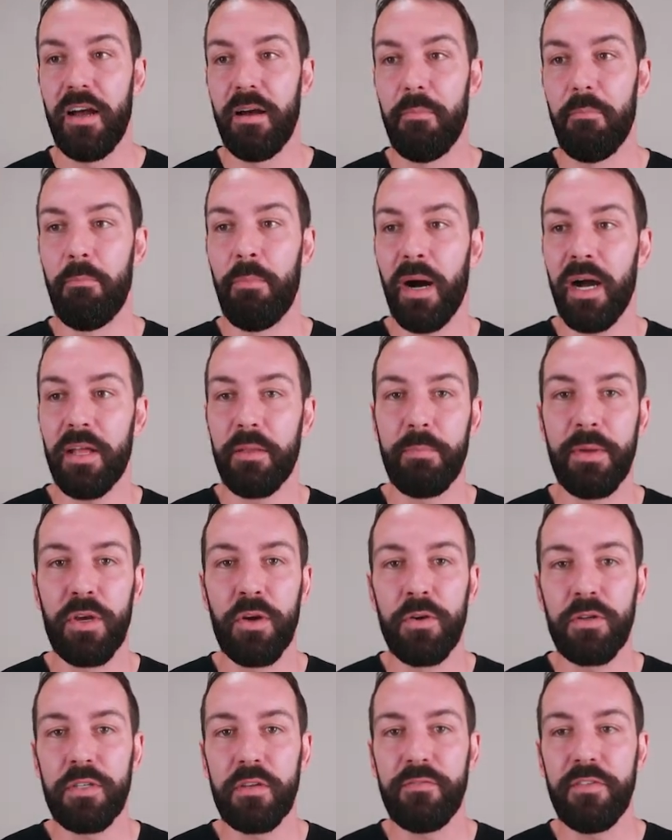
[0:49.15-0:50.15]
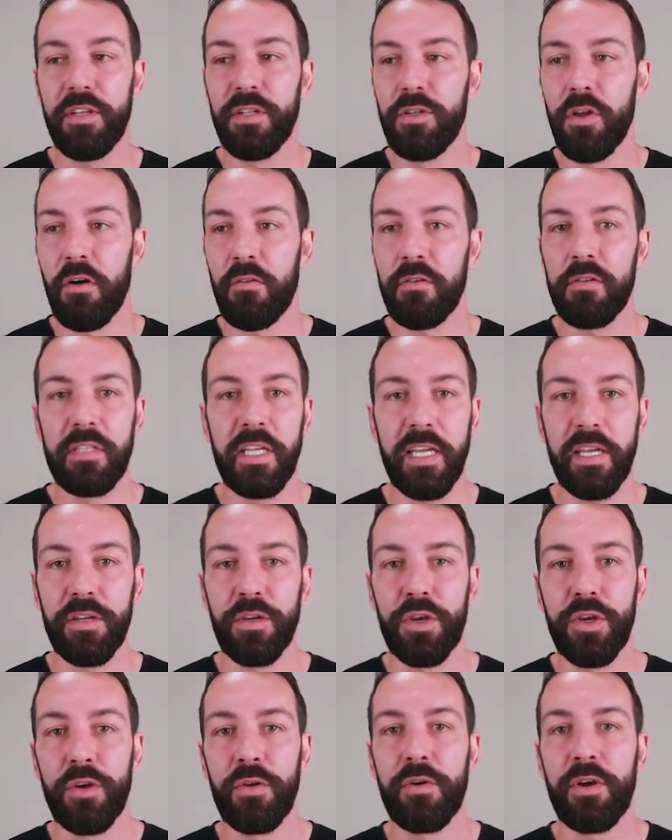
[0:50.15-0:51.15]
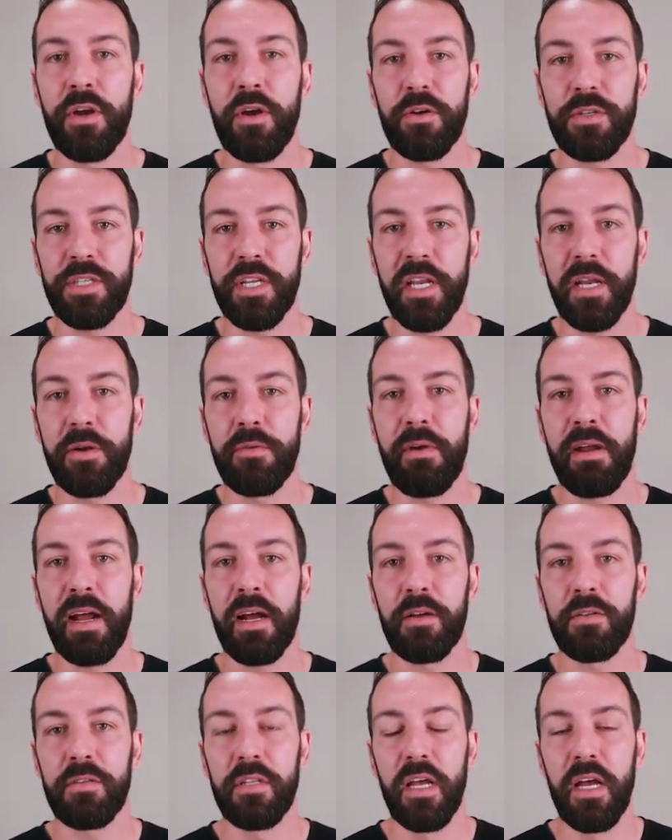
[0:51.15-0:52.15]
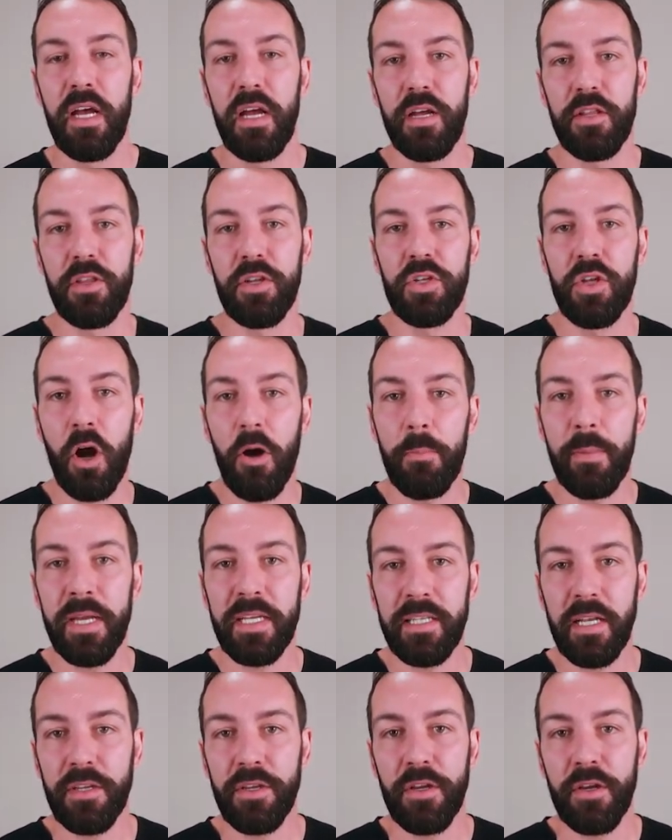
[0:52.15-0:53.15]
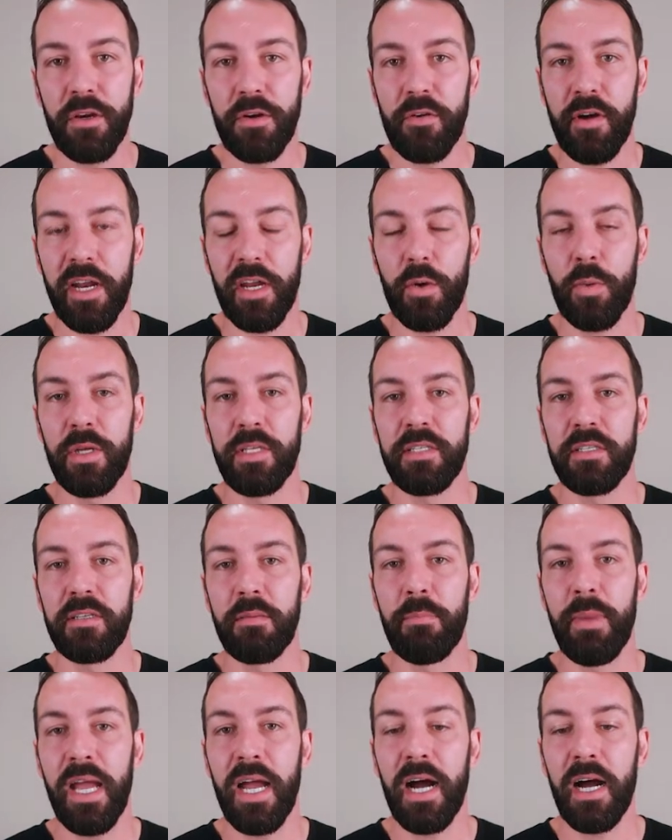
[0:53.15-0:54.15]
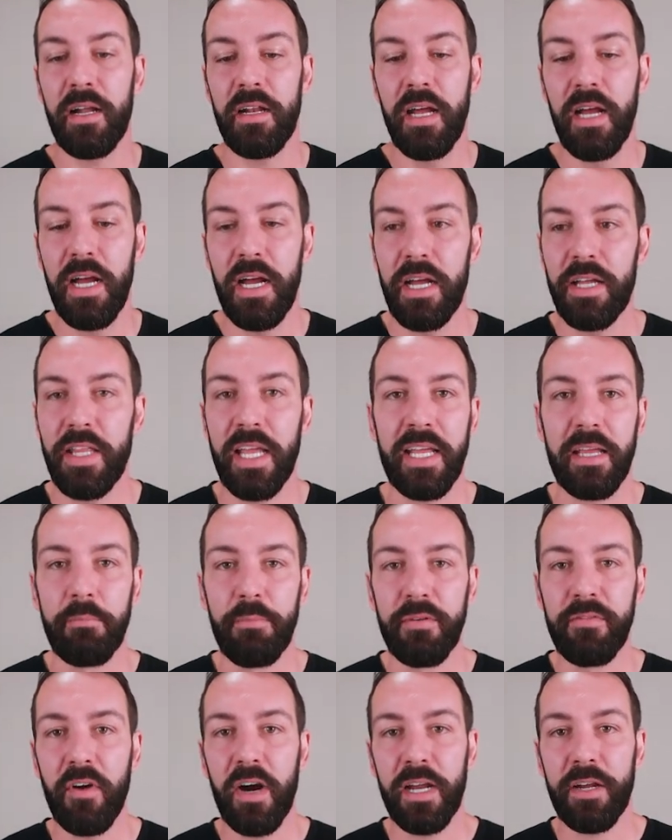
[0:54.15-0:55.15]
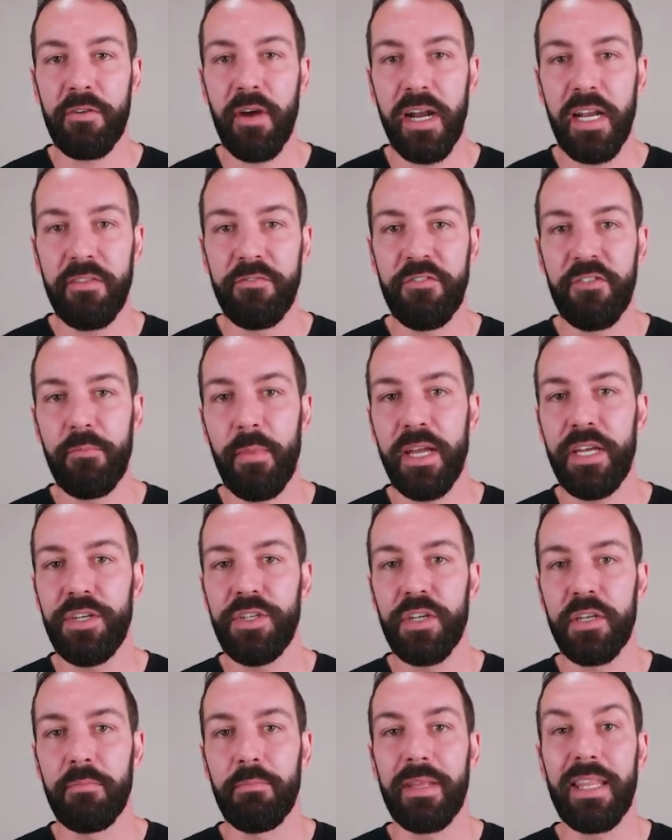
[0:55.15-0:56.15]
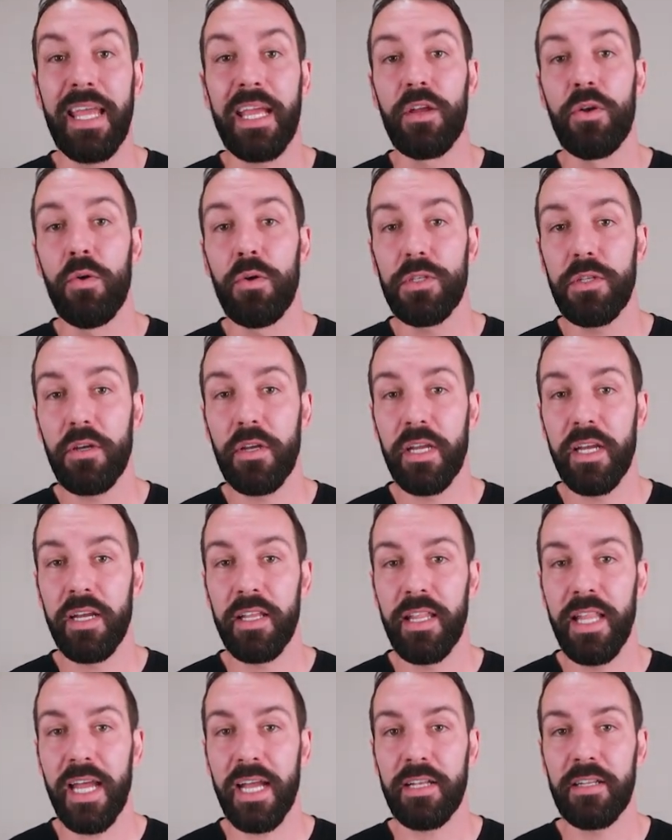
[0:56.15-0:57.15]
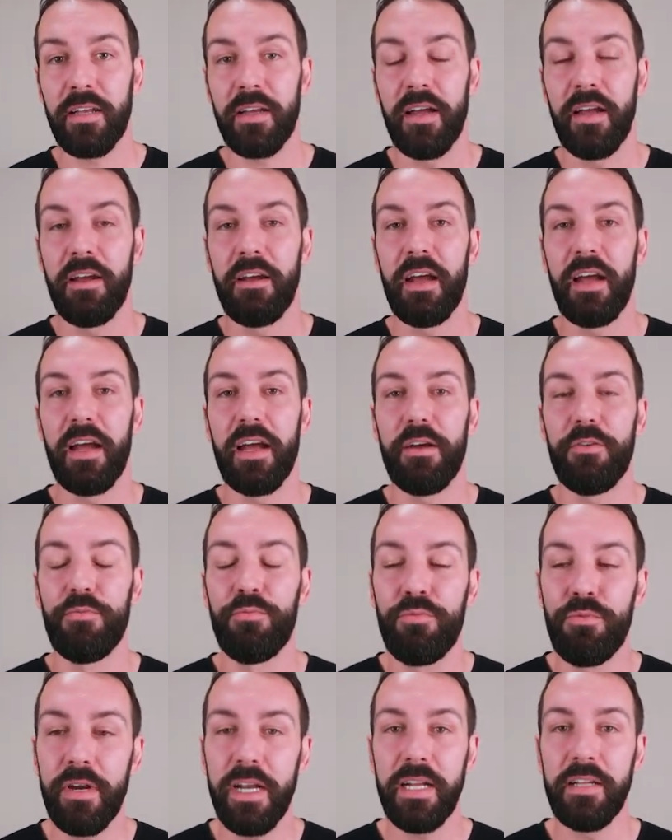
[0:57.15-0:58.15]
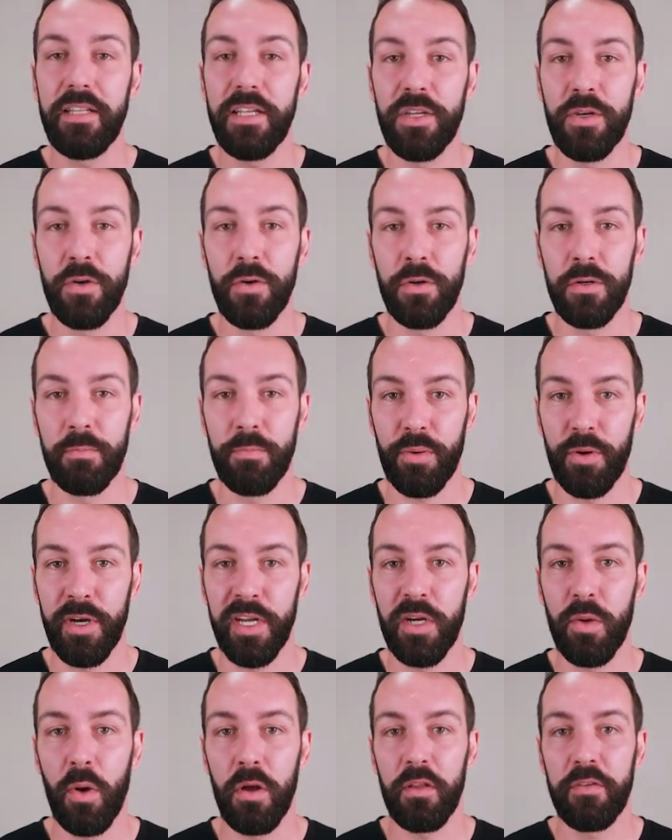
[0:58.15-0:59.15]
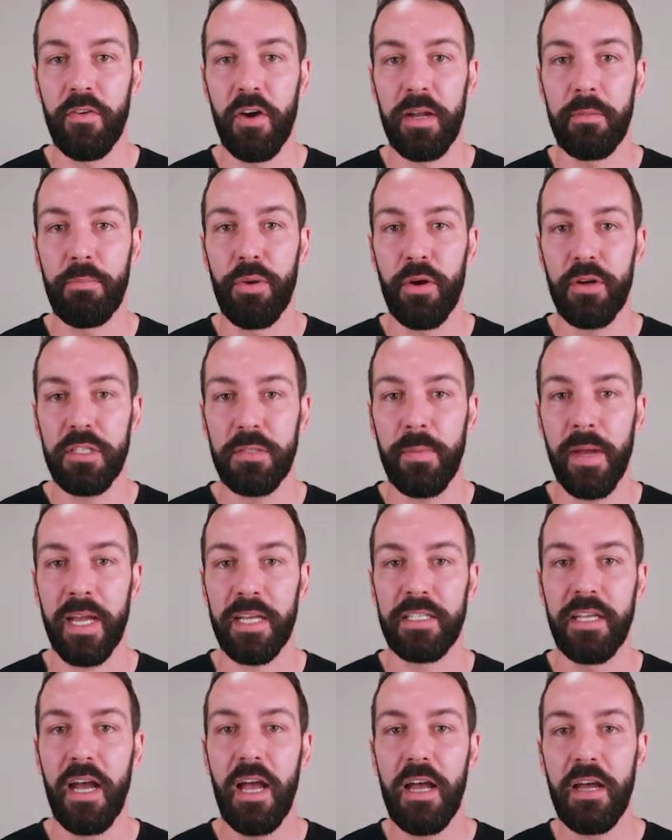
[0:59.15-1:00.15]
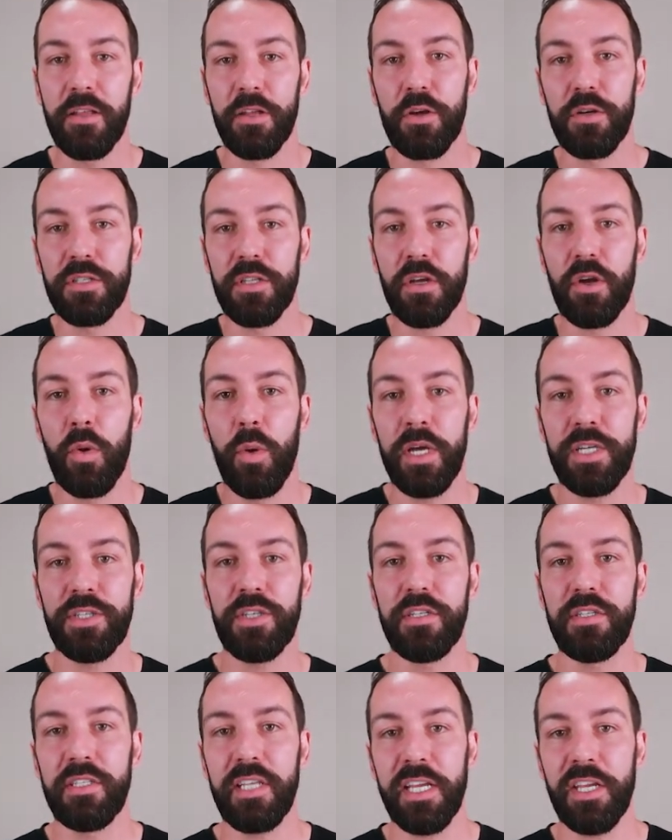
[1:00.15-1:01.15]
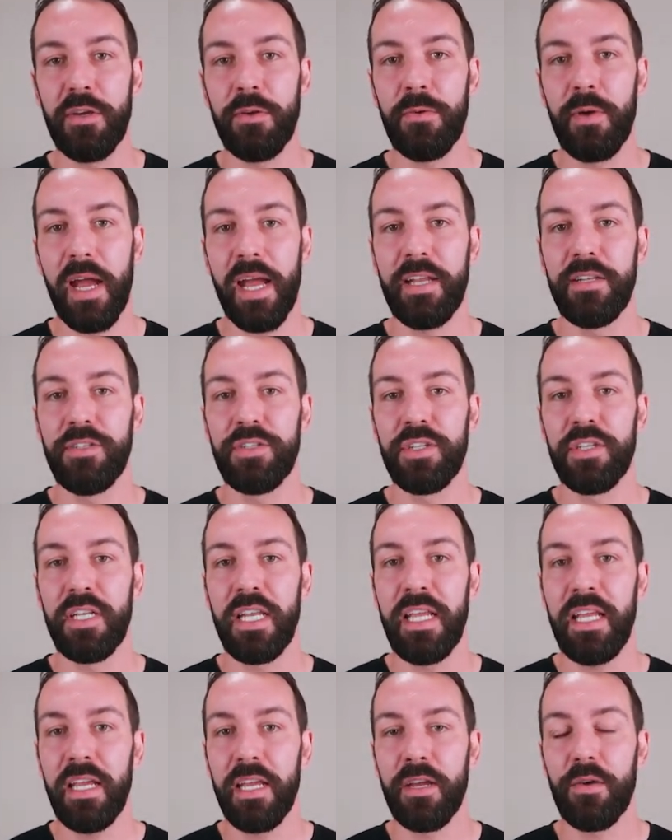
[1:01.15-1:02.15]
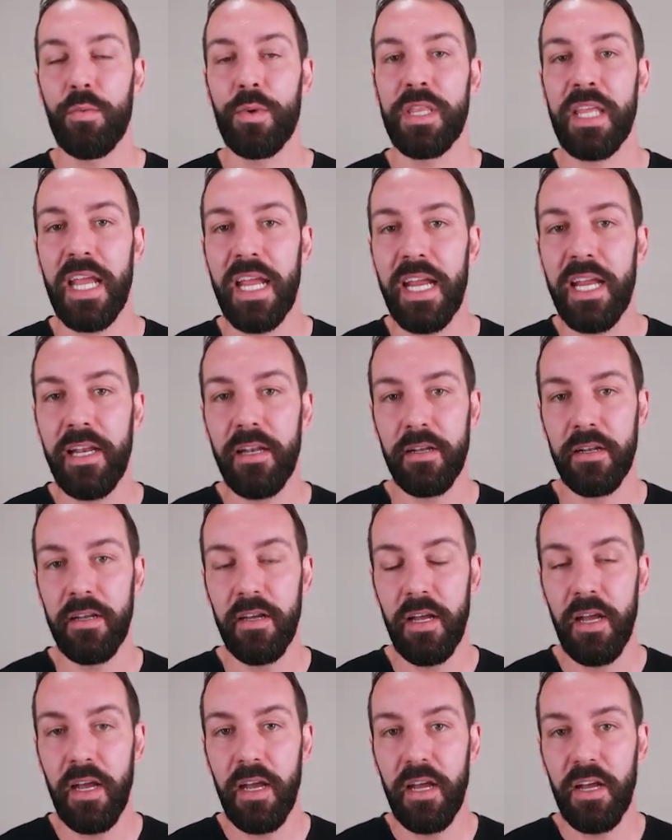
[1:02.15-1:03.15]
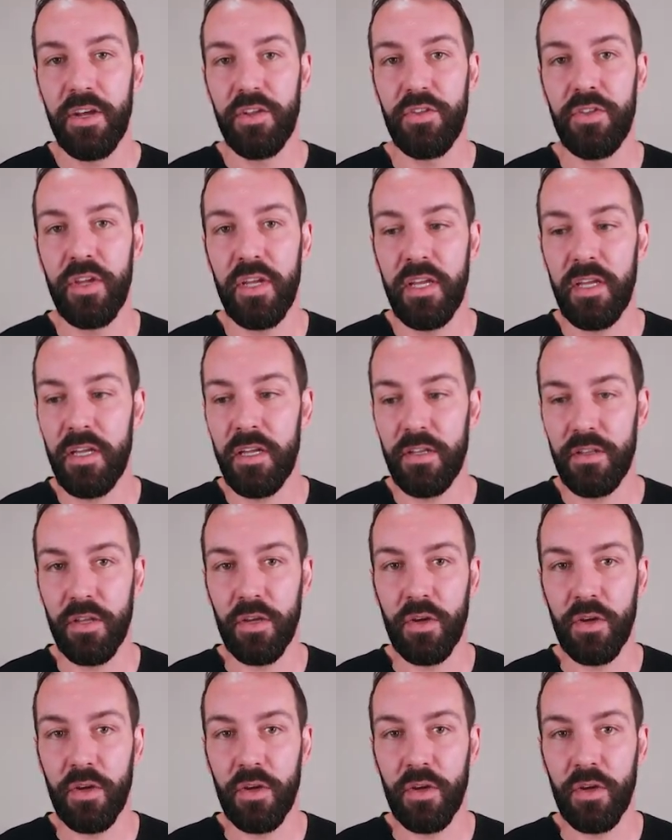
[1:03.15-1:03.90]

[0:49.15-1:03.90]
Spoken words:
but because of the novelty and curiosity around the topics that you can create quizzes about, they can provide great information, but they can also collect really good pre-qualified prospects, because the questions that you engineer within the